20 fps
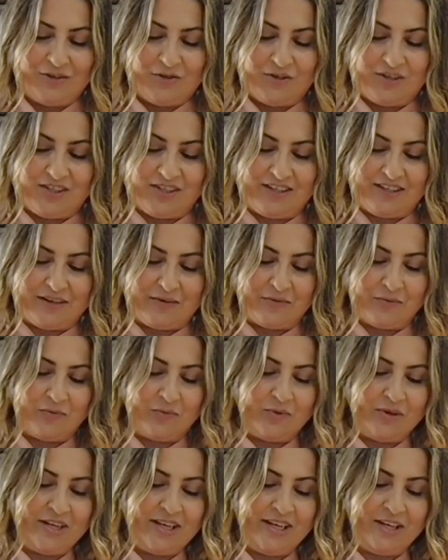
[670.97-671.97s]
Drizzle that
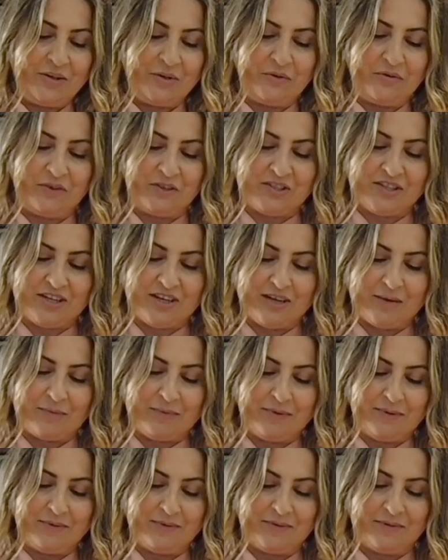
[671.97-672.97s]
right over top.